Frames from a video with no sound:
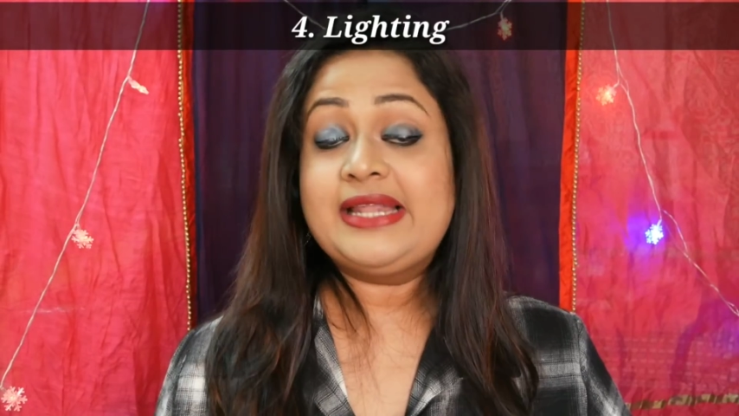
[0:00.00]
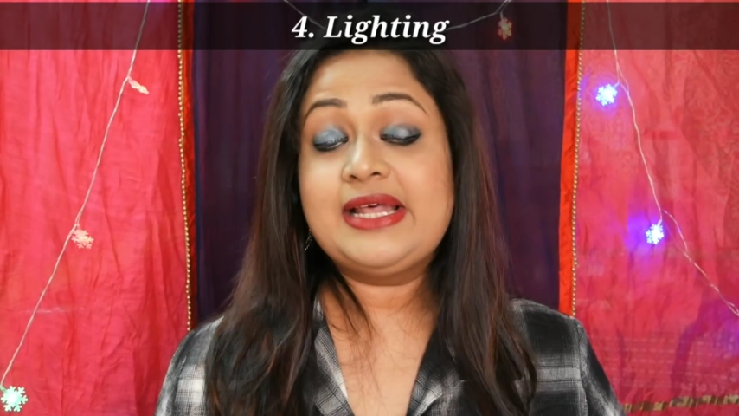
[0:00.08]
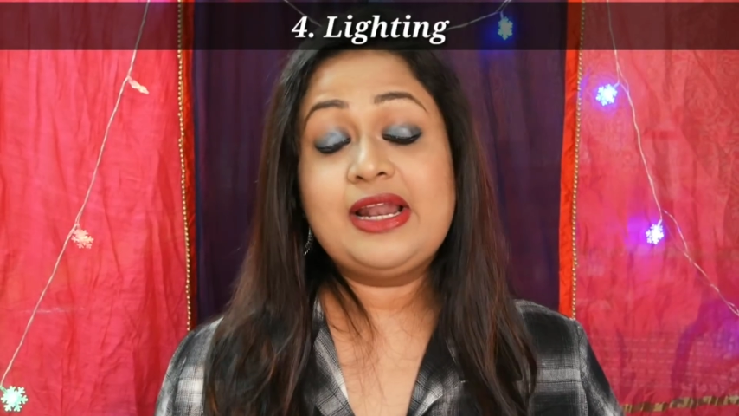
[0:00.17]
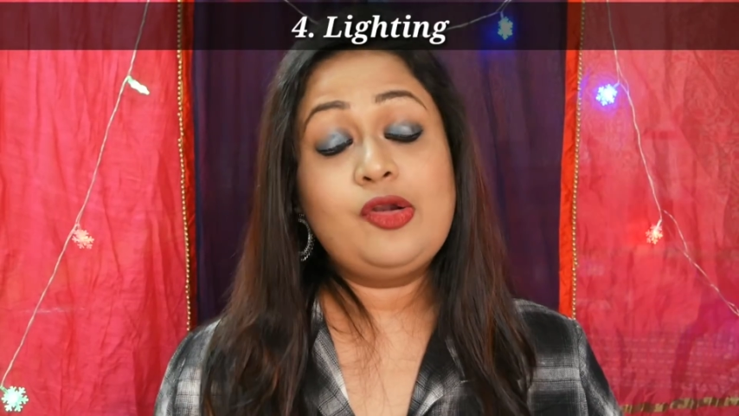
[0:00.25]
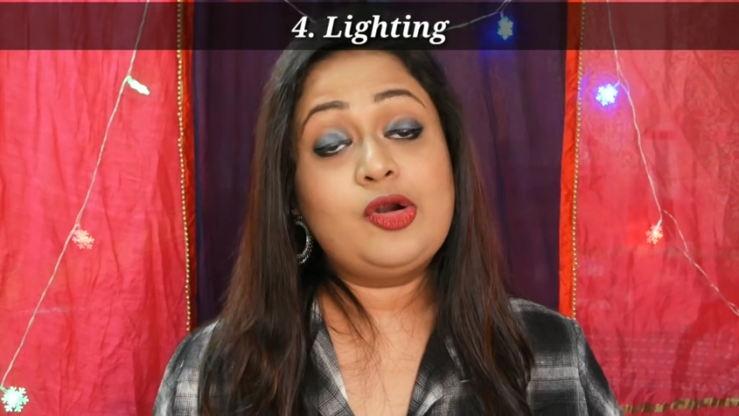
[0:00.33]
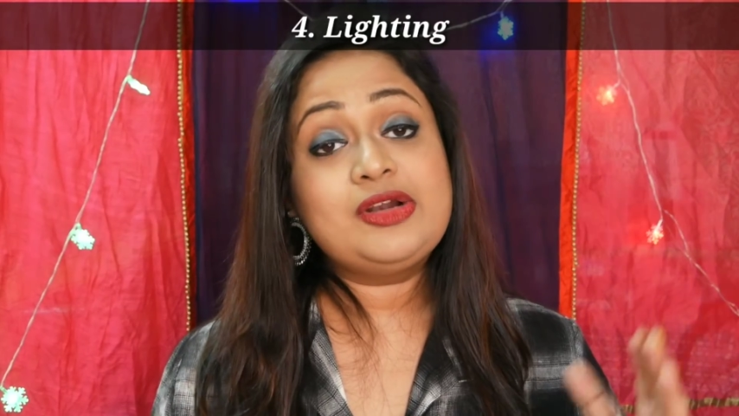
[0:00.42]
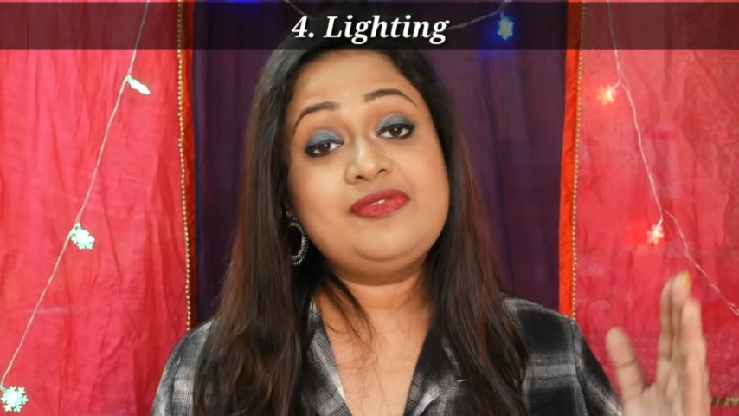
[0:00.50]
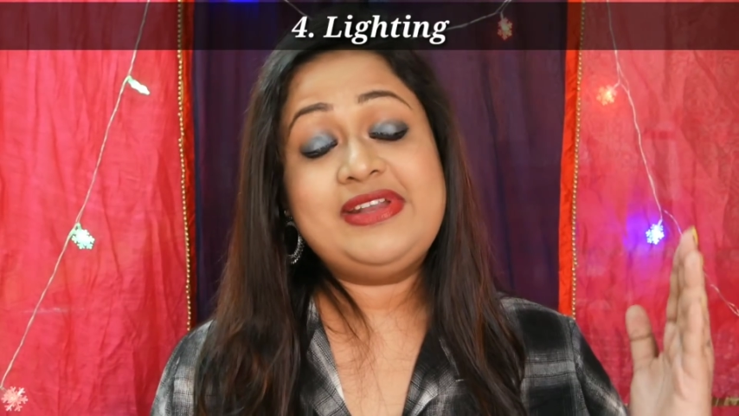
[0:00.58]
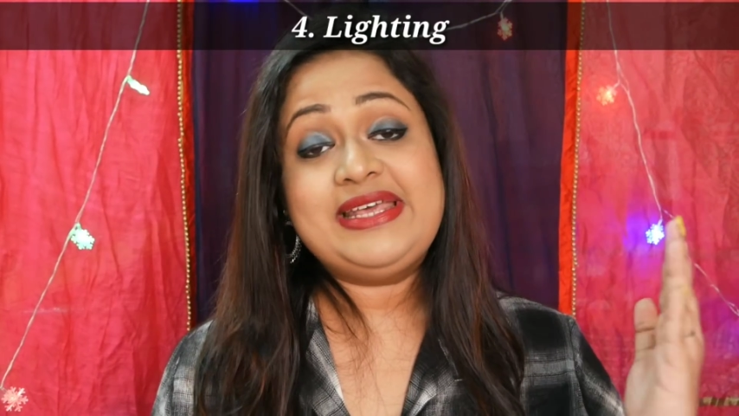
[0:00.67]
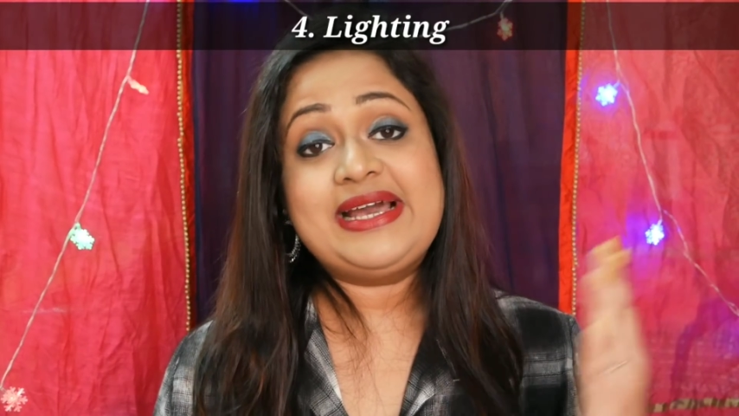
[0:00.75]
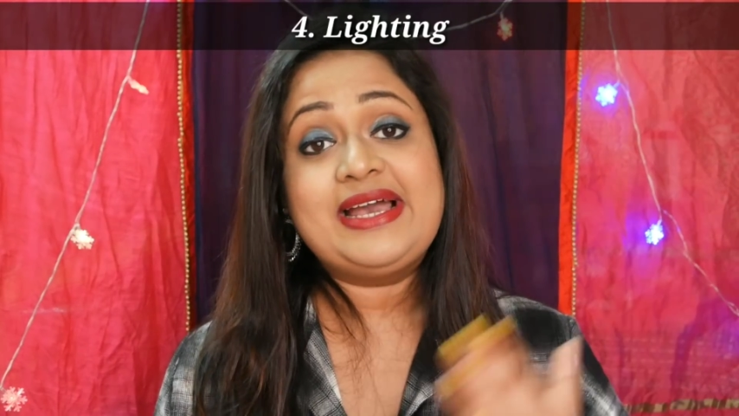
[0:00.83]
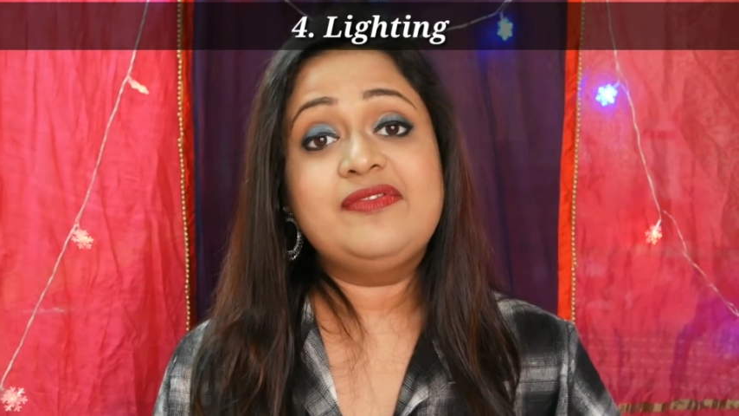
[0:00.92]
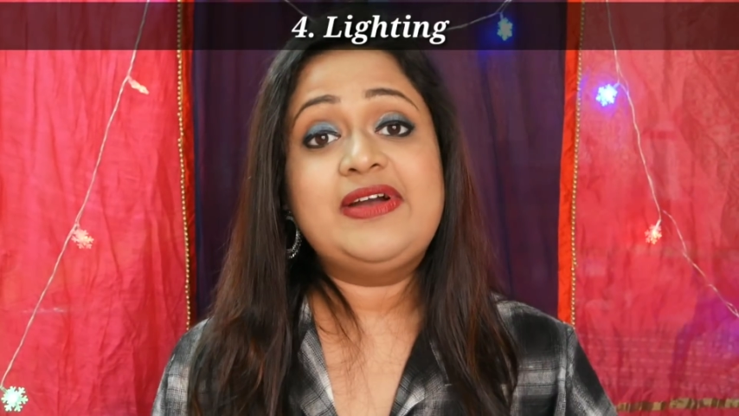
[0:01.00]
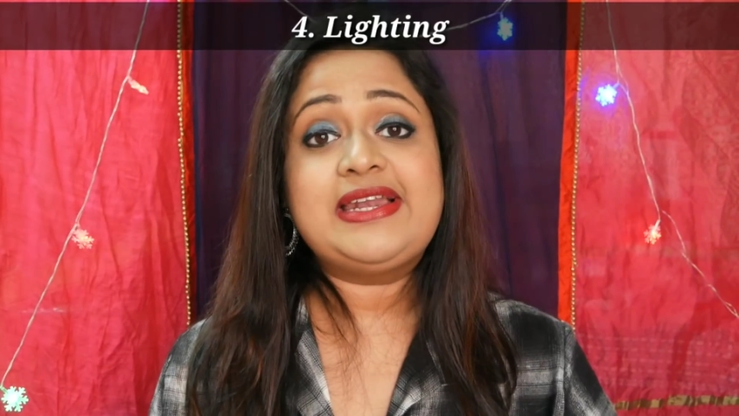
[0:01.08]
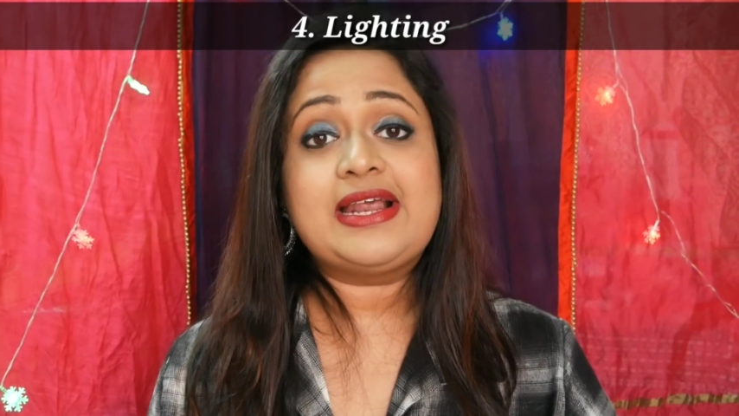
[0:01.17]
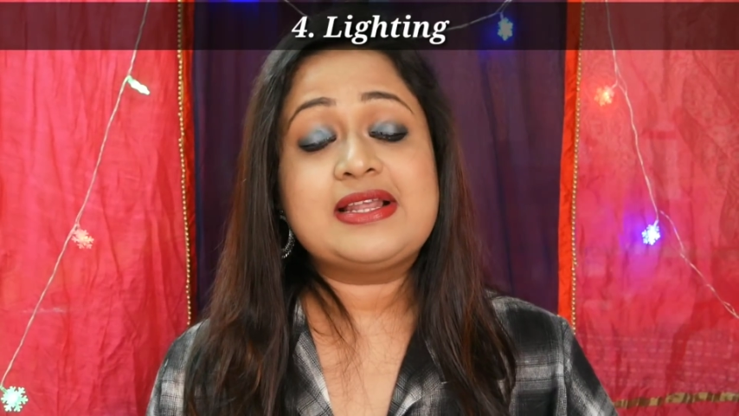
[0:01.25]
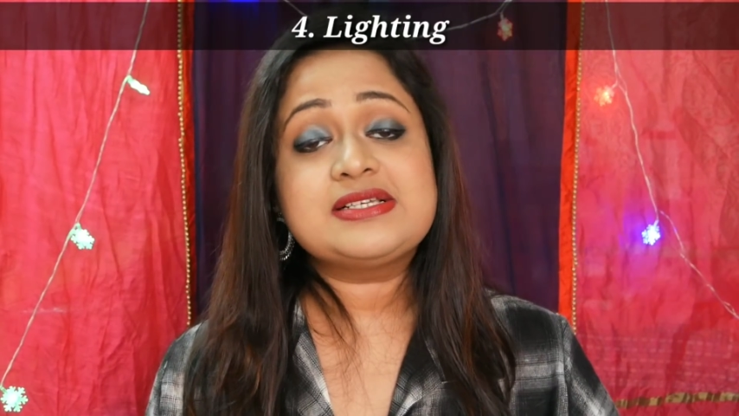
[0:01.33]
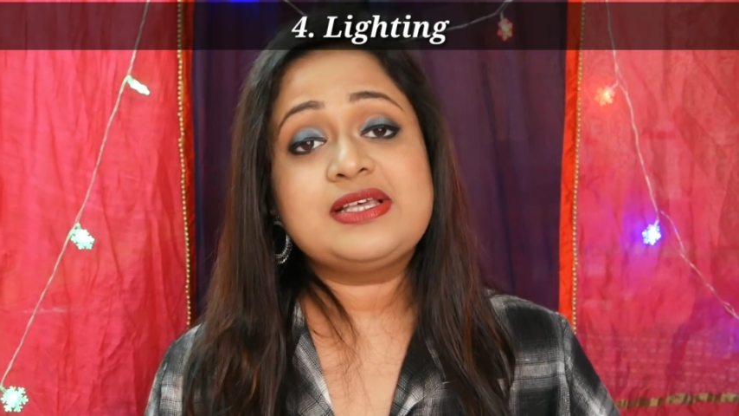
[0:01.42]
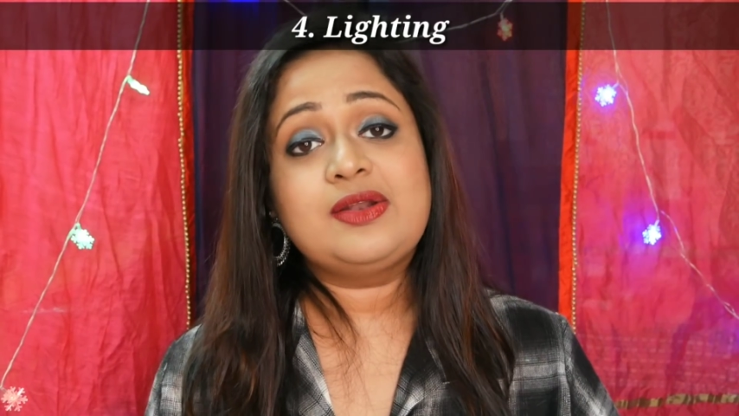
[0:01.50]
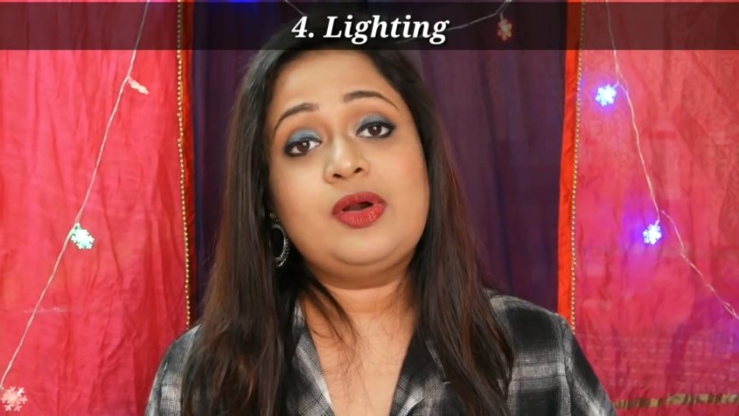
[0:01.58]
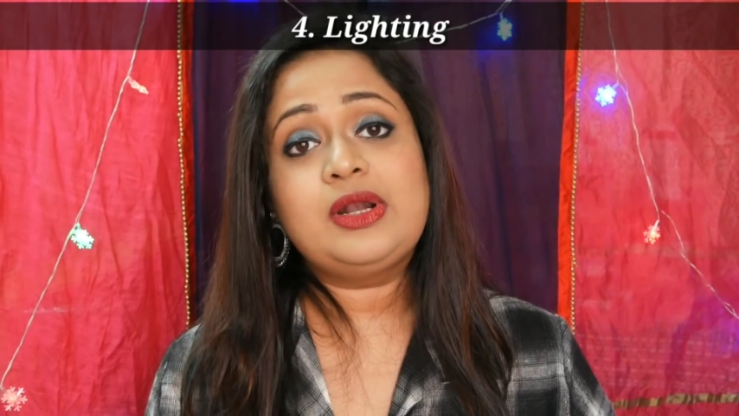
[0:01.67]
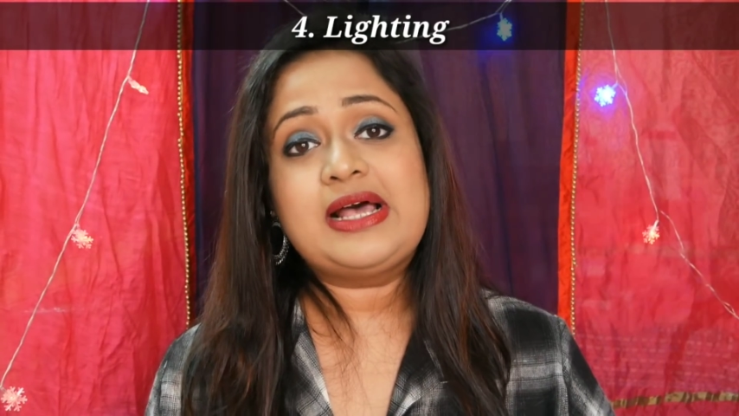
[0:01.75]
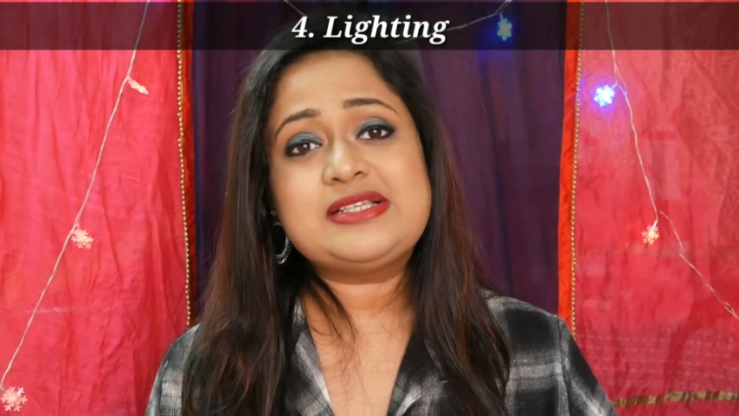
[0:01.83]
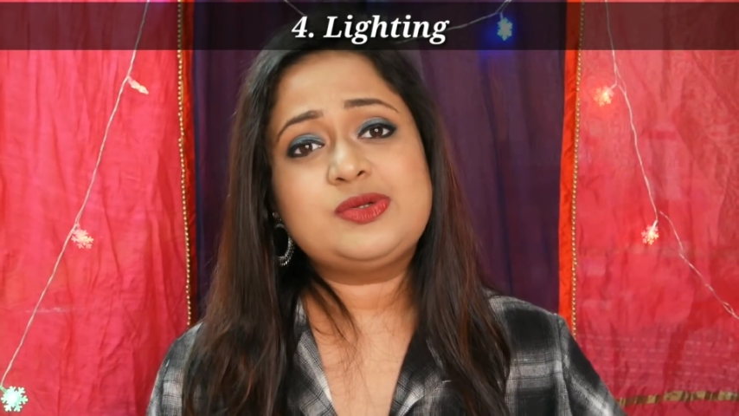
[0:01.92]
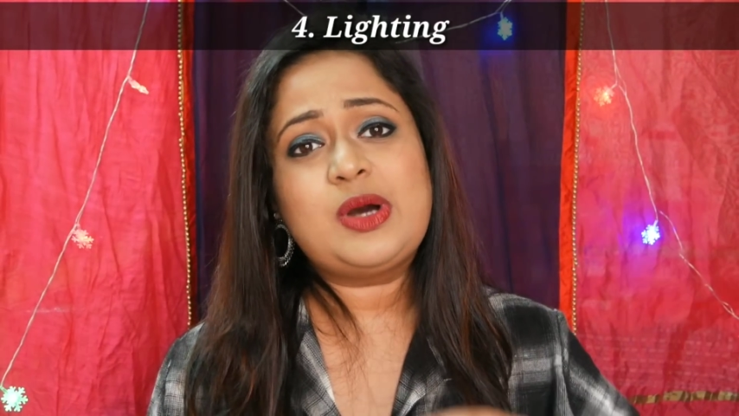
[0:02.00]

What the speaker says: And there are a lot of DIY techniques and all as